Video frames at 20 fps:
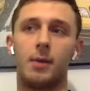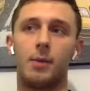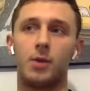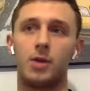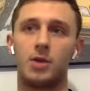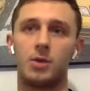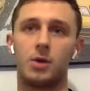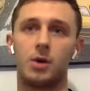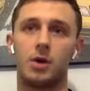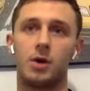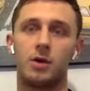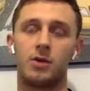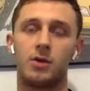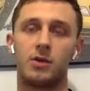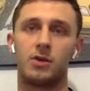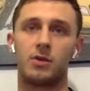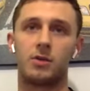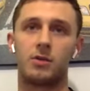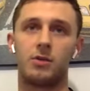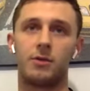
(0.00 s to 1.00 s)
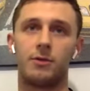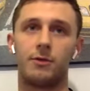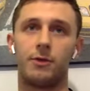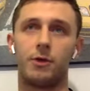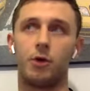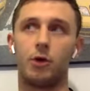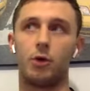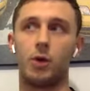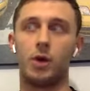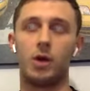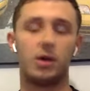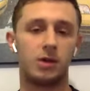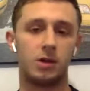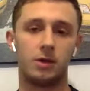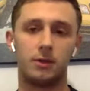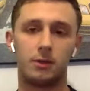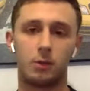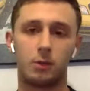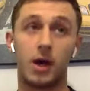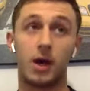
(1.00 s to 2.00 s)
which was for World
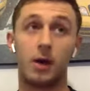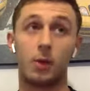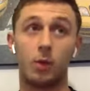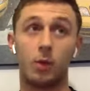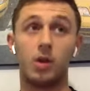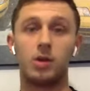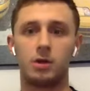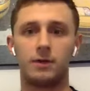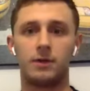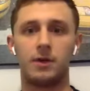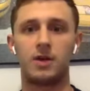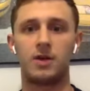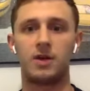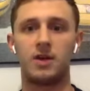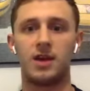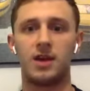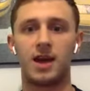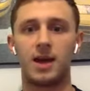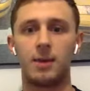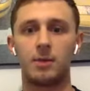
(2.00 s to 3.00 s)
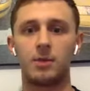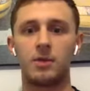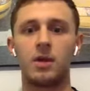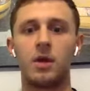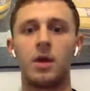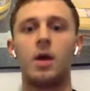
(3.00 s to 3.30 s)
University Games.